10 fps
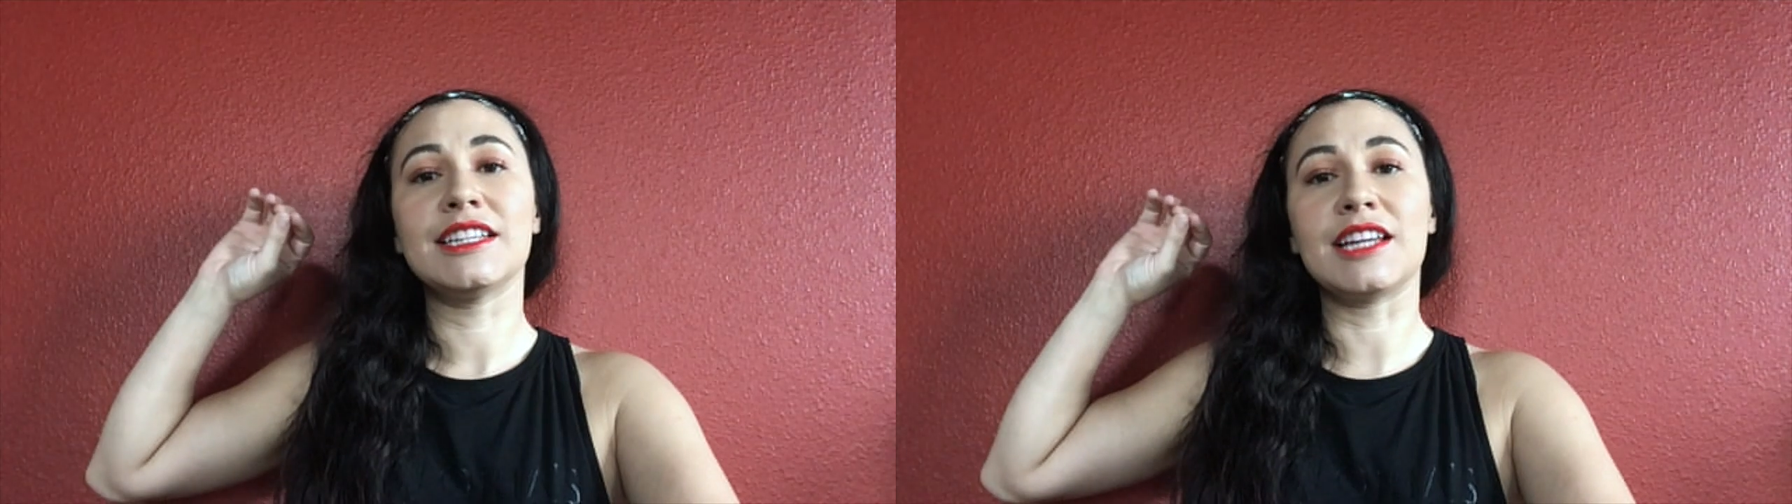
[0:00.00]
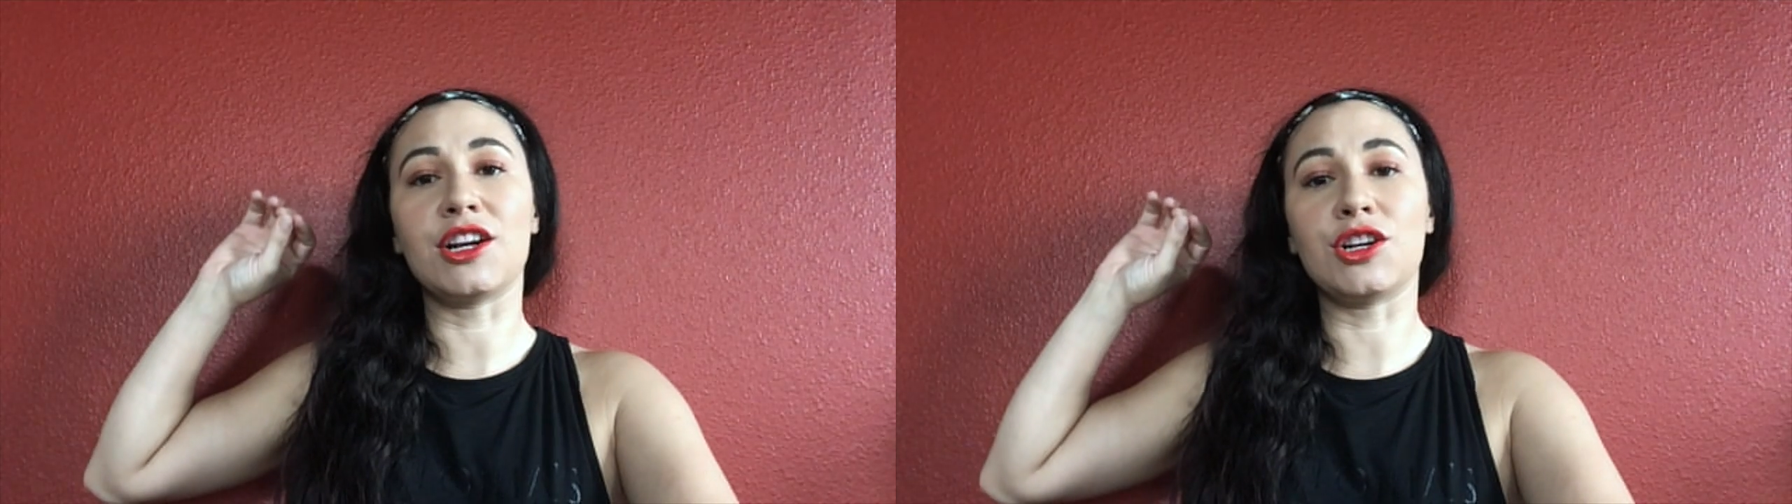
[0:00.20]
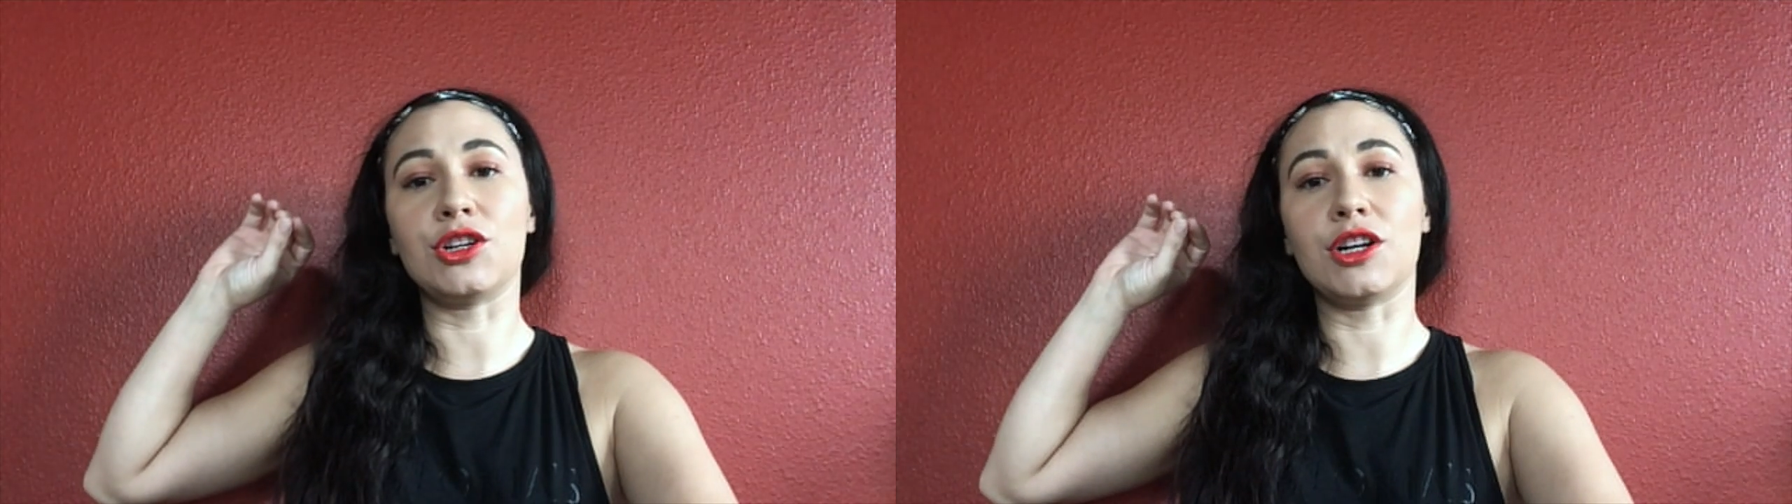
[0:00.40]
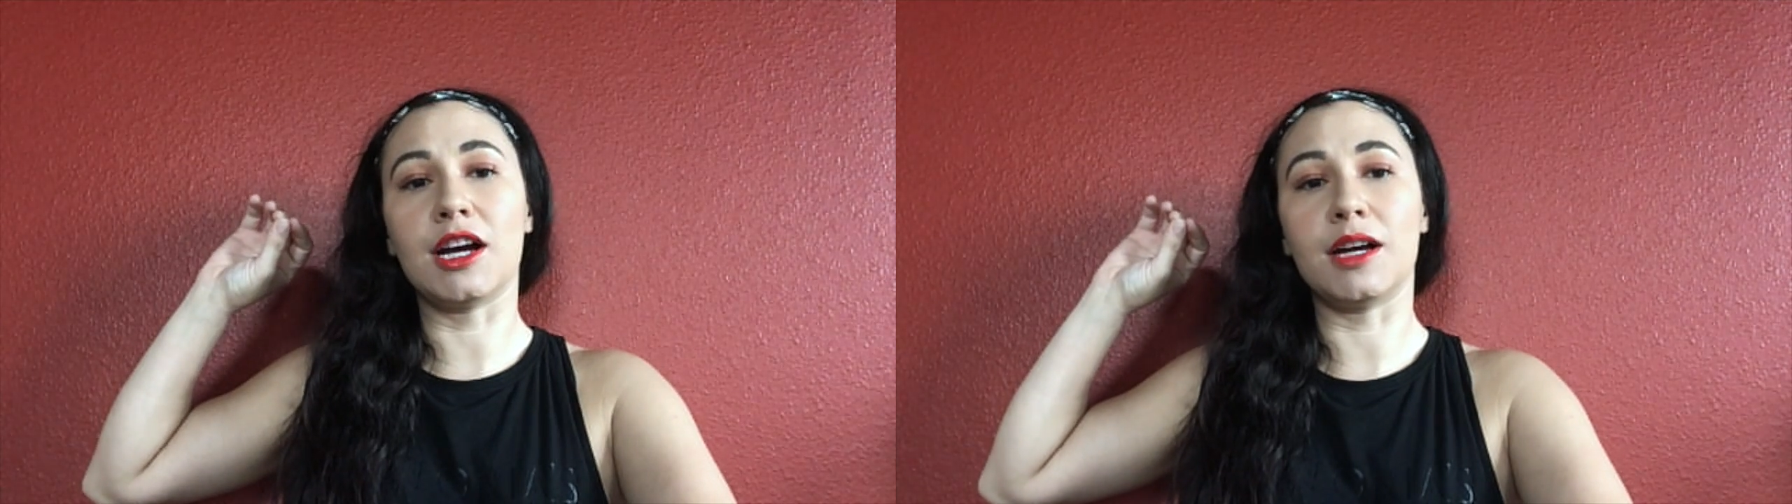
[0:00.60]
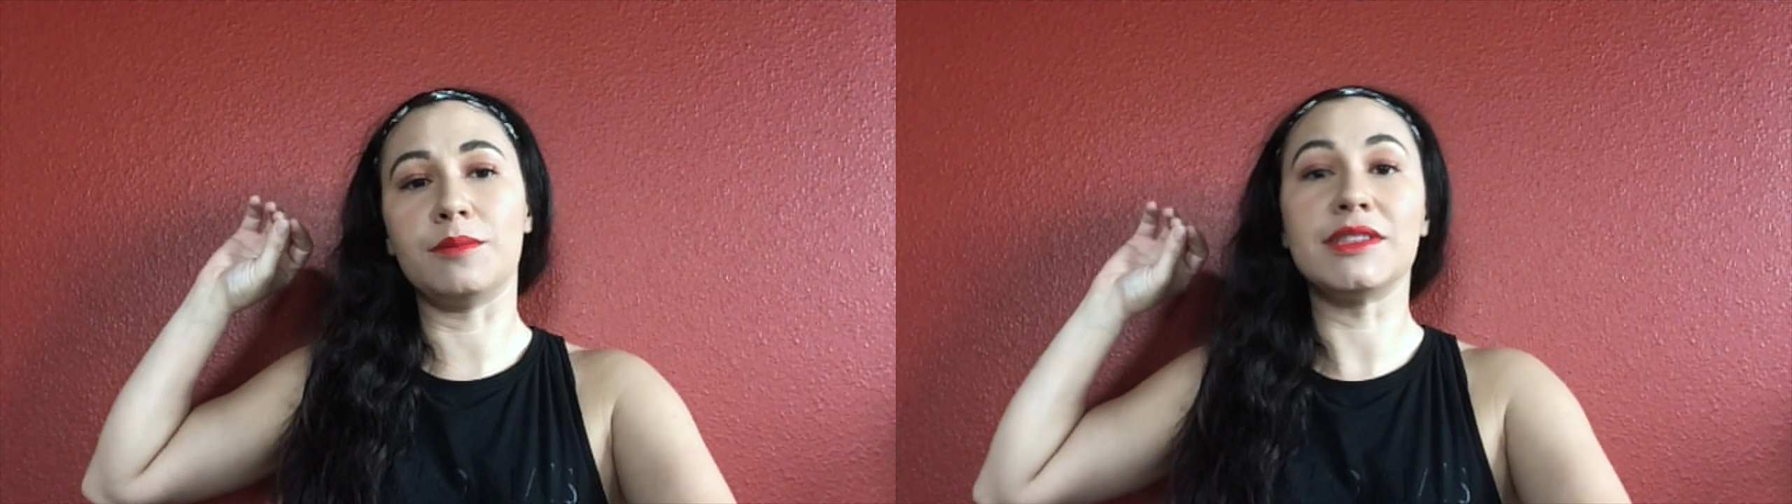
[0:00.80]
that
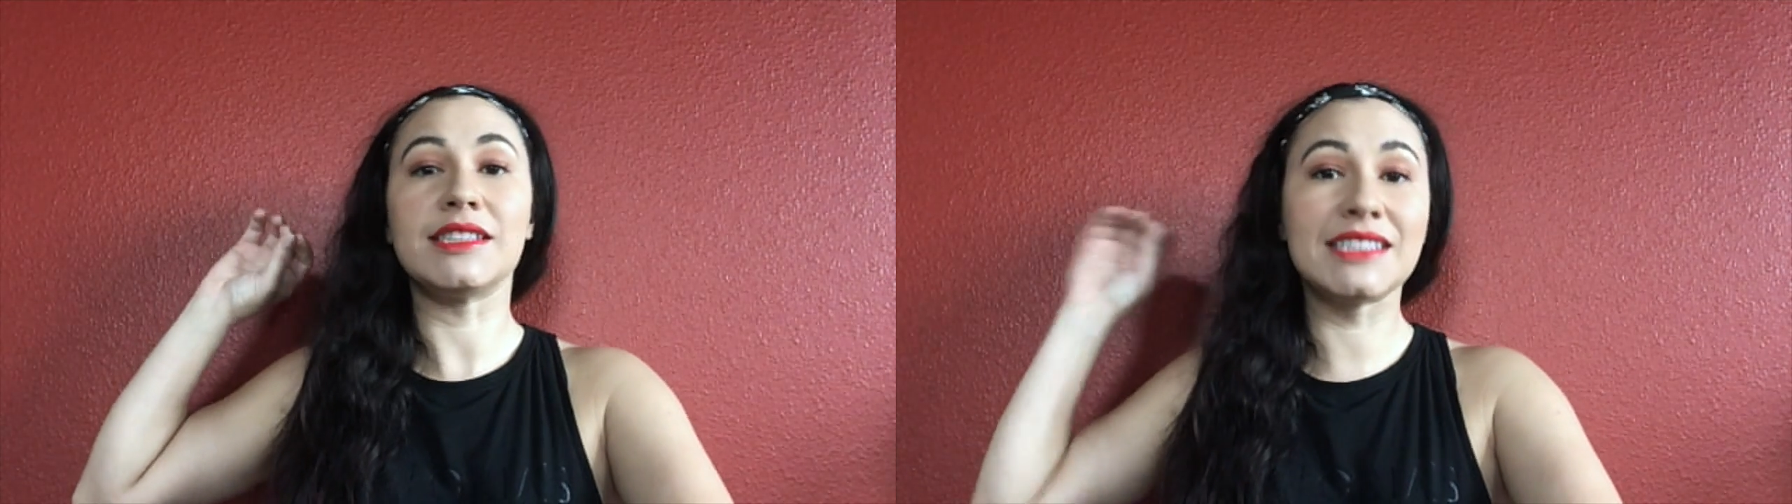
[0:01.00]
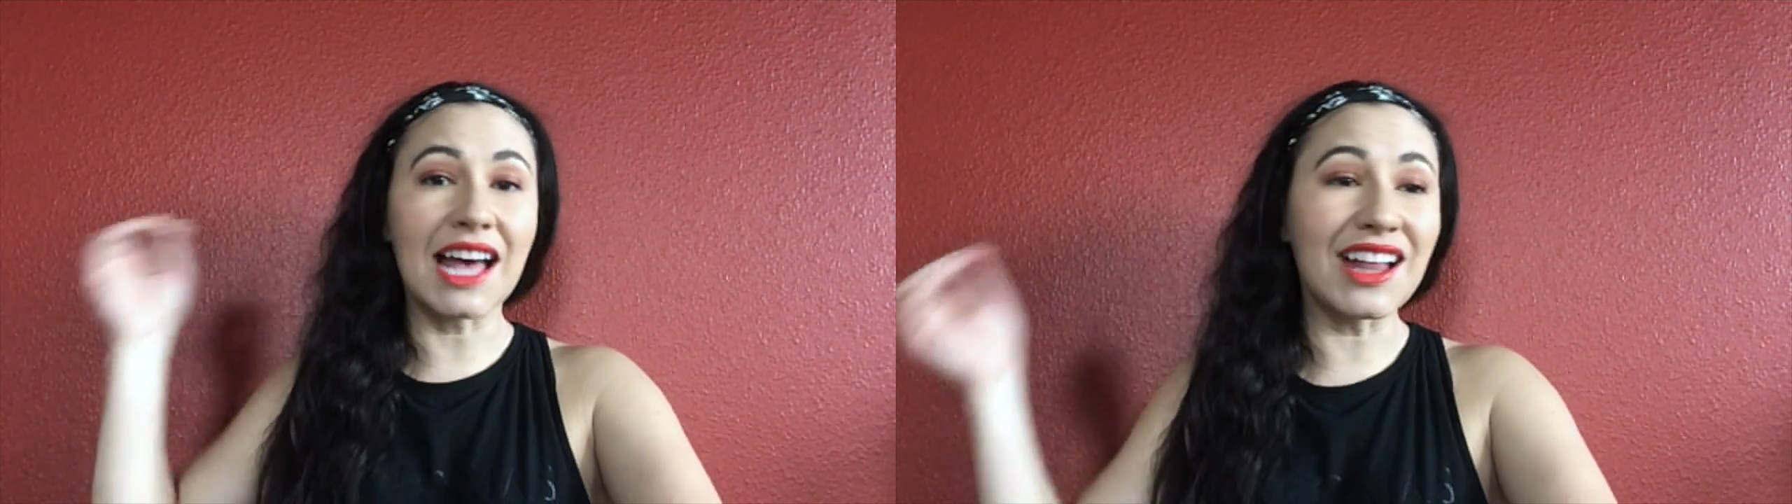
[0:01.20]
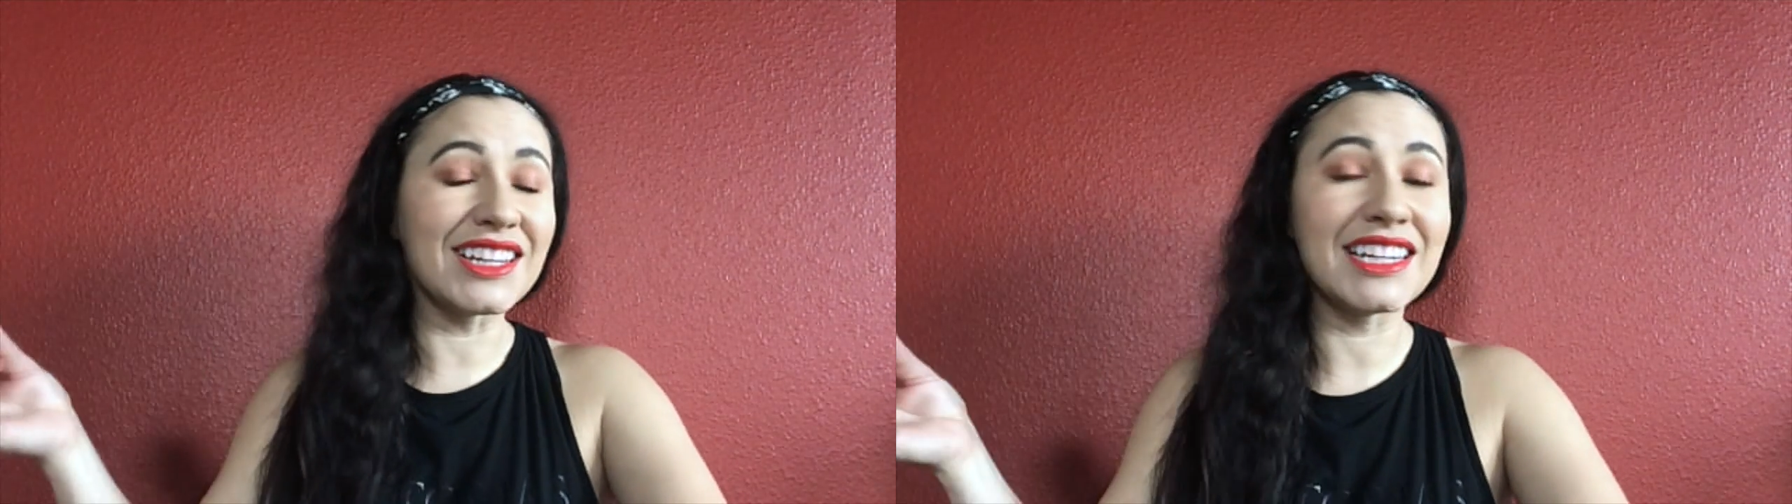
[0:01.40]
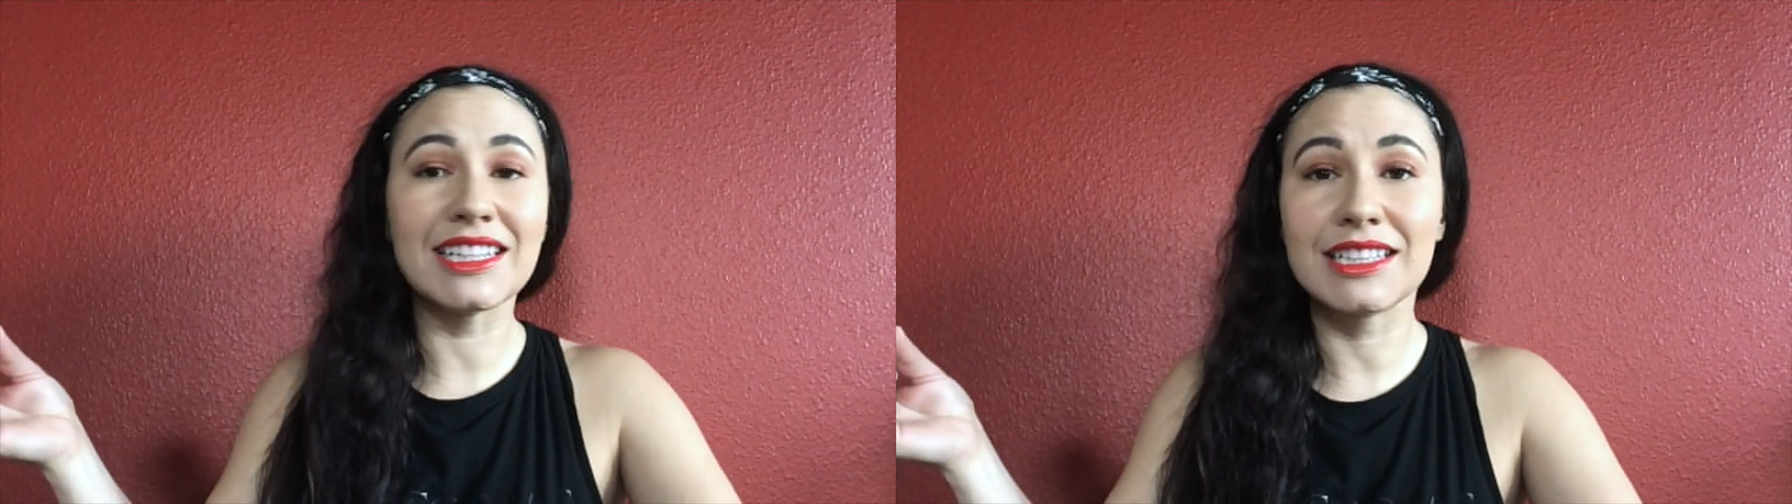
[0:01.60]
are selling